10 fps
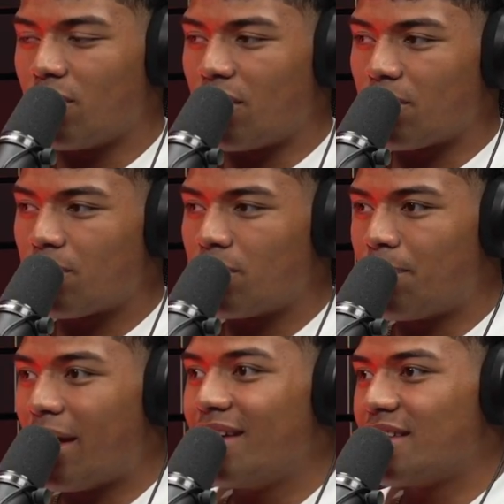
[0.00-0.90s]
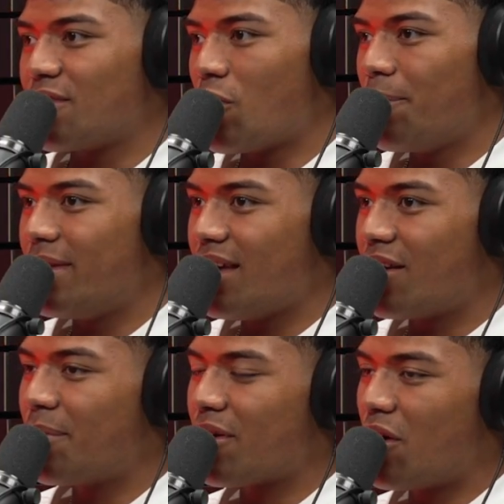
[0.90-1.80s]
Like the players that got me out
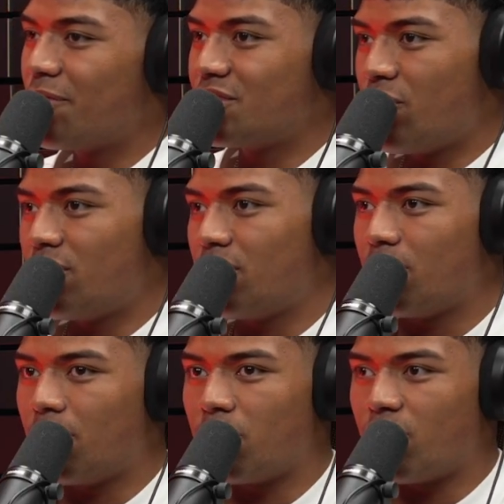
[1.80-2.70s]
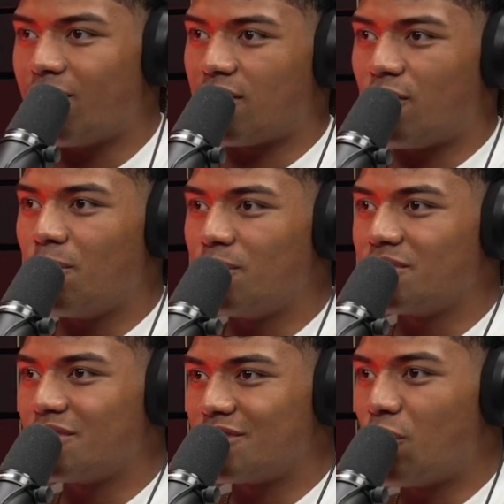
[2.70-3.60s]
of my comfort zone during that time was
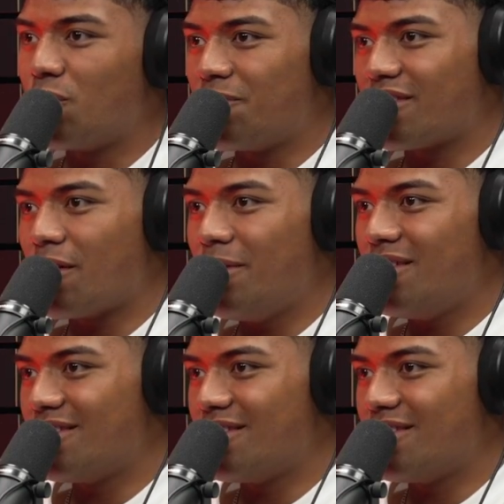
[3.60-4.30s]
Sol Fatabe.